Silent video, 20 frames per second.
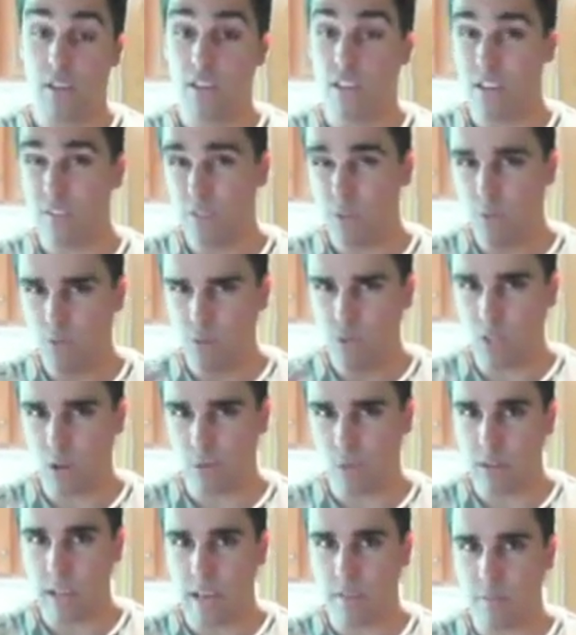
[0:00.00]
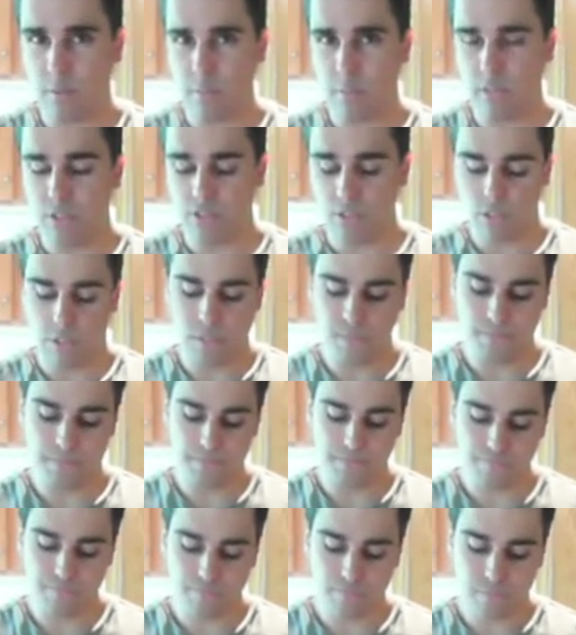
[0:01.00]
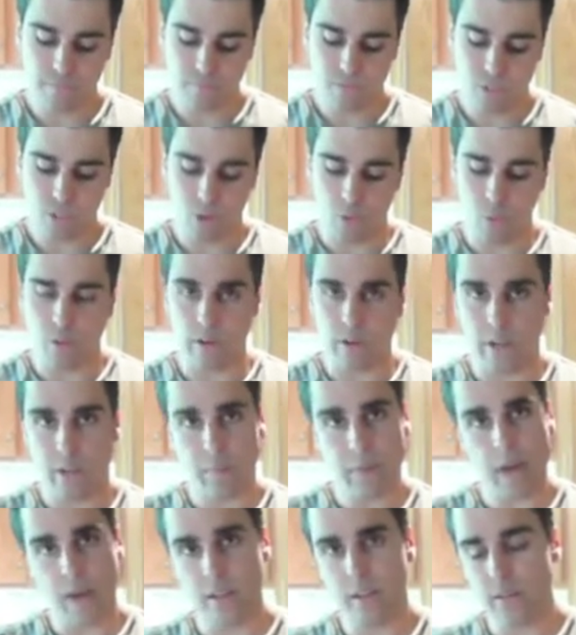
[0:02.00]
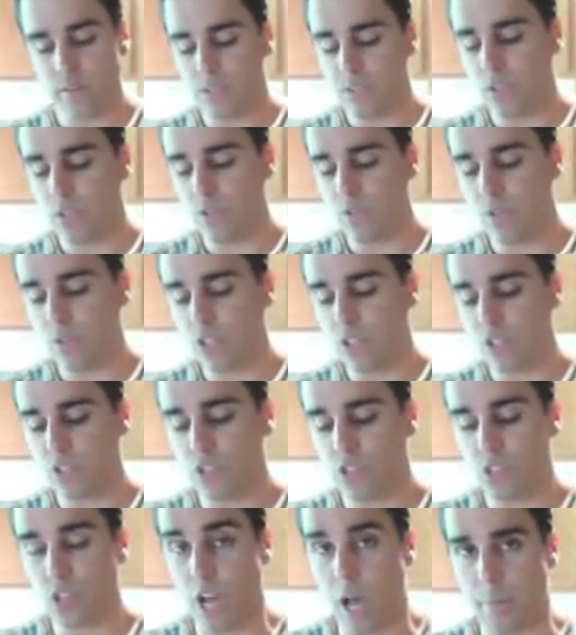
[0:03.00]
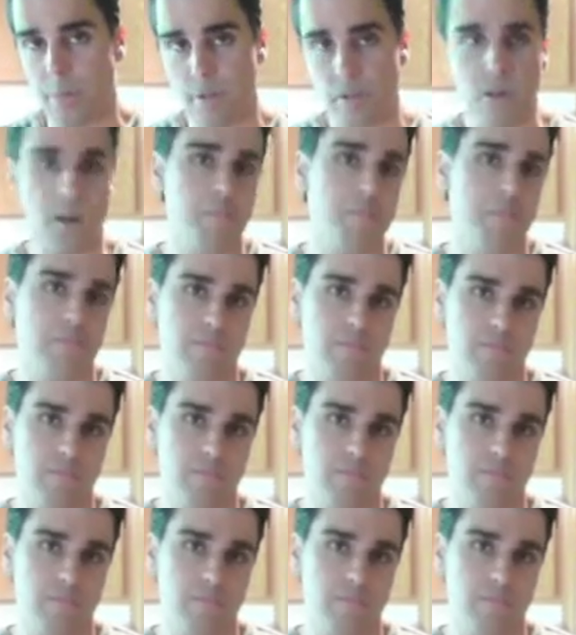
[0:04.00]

If you don't have a mincer, don't worry about it, because you can just chop it up